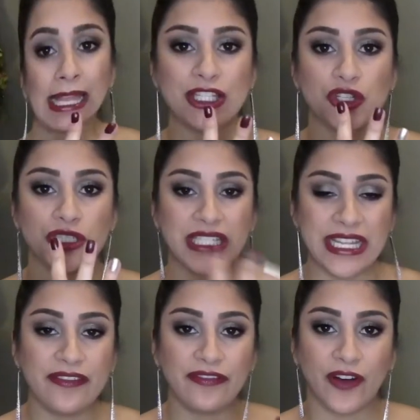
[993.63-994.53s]
It's your
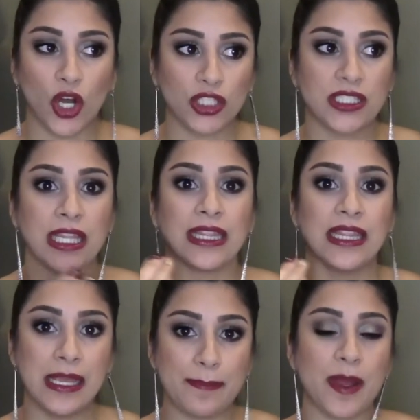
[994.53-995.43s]
default
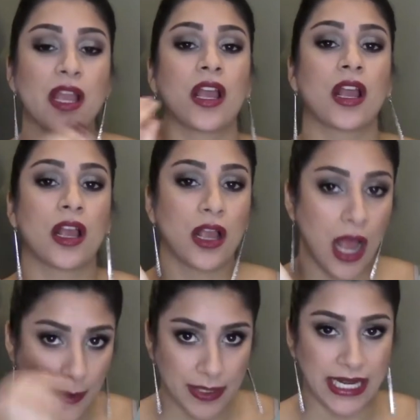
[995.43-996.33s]
lip
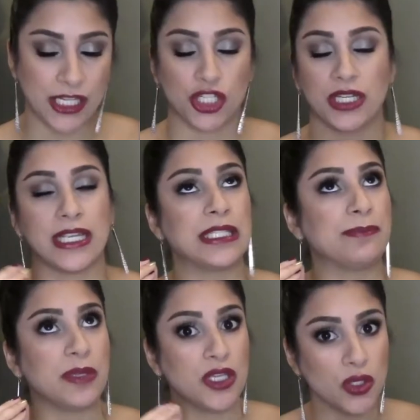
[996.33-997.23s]
combination. It's
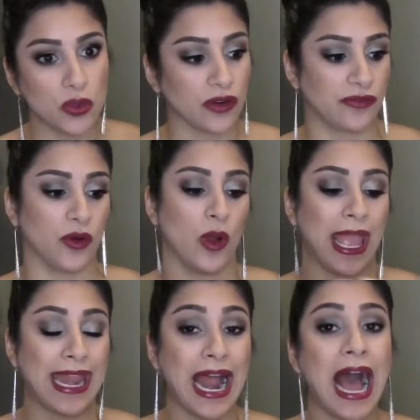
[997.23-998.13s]
beautiful,
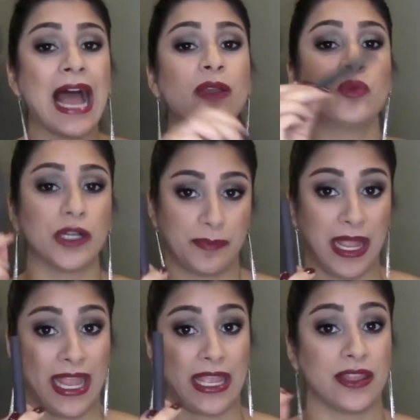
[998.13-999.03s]
and I would
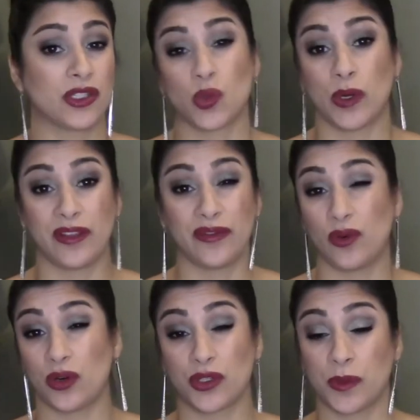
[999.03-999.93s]
pay the
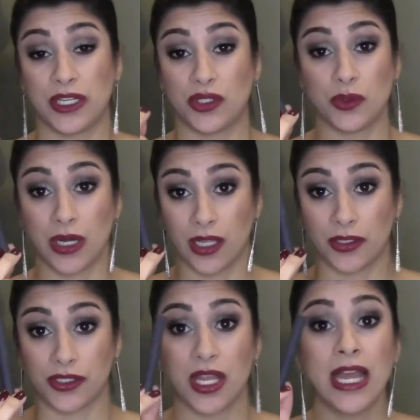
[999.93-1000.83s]
twenty-four dollars, twenty-two
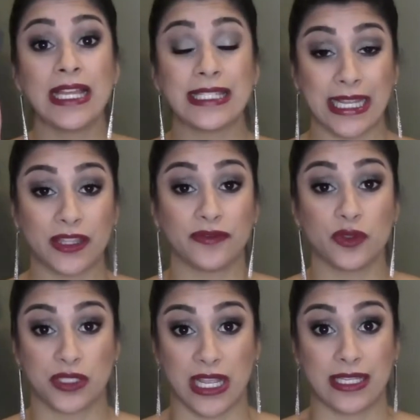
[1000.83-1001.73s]
dollars to get the
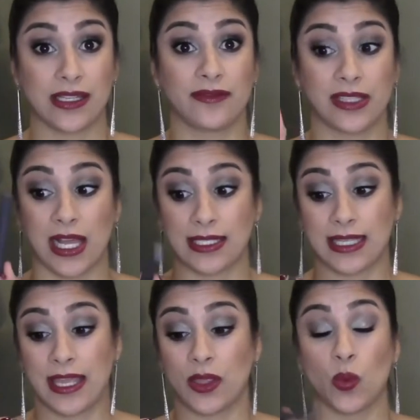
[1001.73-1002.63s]
full size of
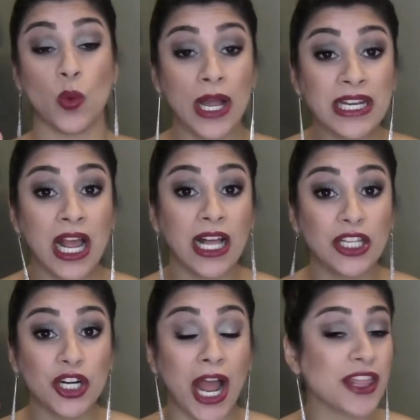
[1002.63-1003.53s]
Glacé. The one
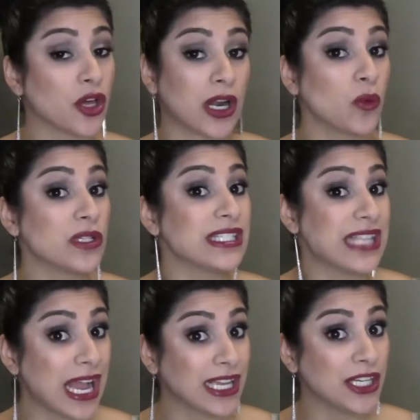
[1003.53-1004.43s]
color I thought I was
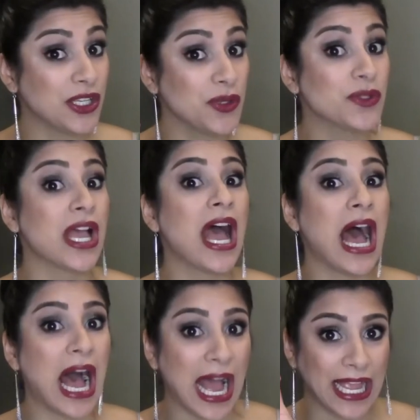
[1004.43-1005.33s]
not going to use,
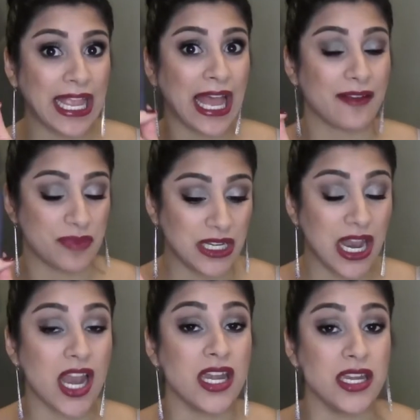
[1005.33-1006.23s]
I have
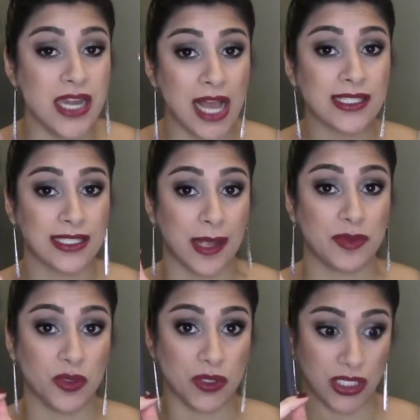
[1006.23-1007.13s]
been
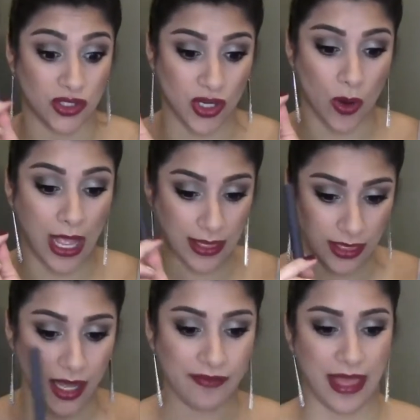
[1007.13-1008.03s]
non-stop using, so I
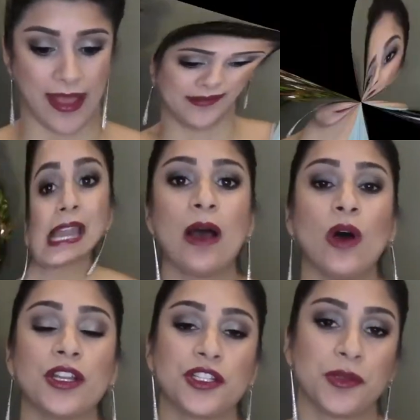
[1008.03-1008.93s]
love that.
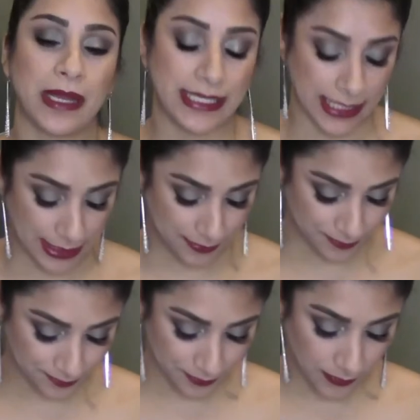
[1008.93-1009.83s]
Now on to my dud.
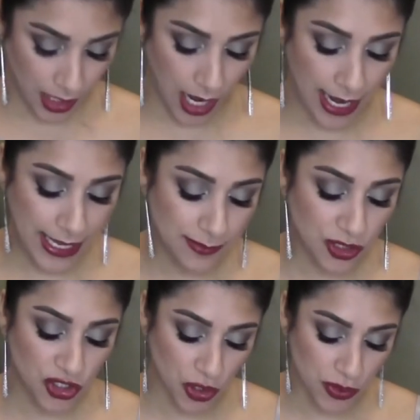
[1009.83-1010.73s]
I am
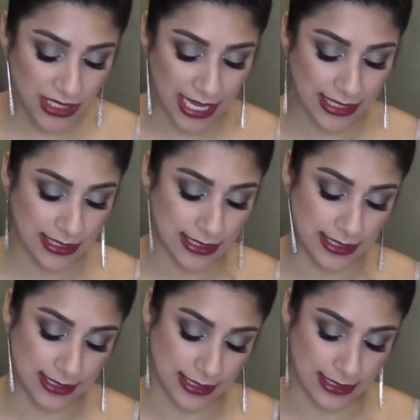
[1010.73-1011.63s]
so sad that
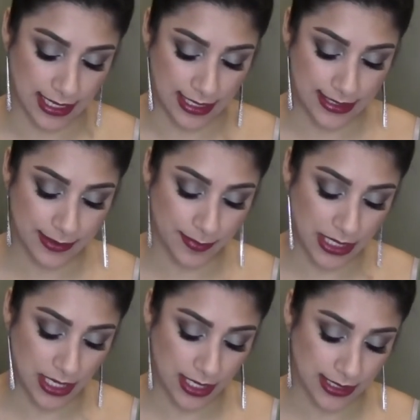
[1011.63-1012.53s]
this is a dud
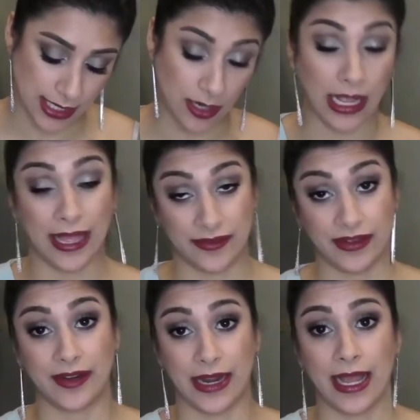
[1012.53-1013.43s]
because I had
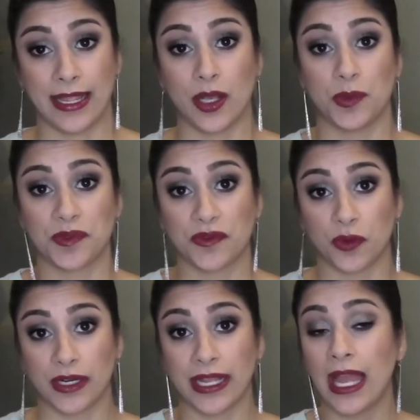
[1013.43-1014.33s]
very high hopes
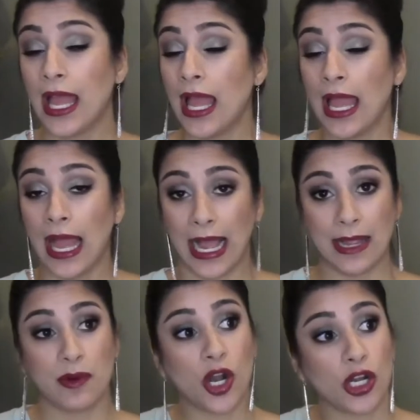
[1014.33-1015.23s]
for it. I
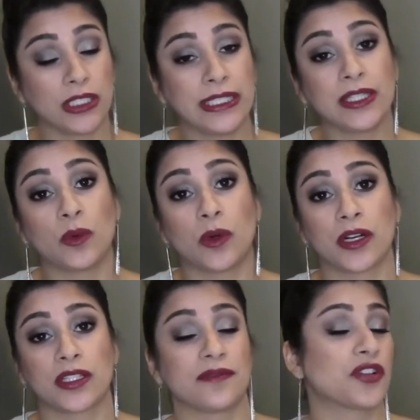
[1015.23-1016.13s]
am currently in the
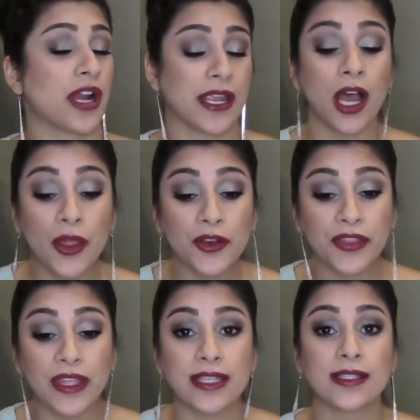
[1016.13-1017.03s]
works of trying other
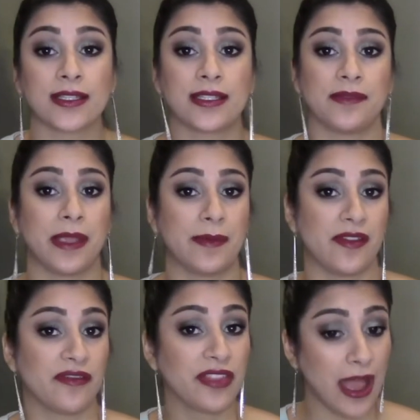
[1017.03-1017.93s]
things to see
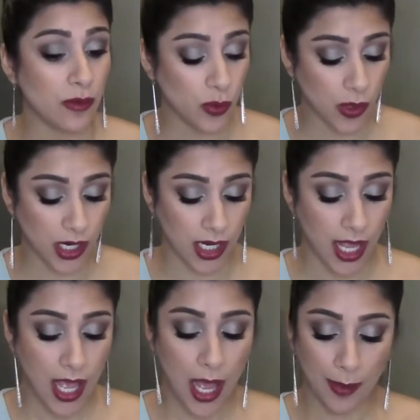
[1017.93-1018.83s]
maybe if that will work.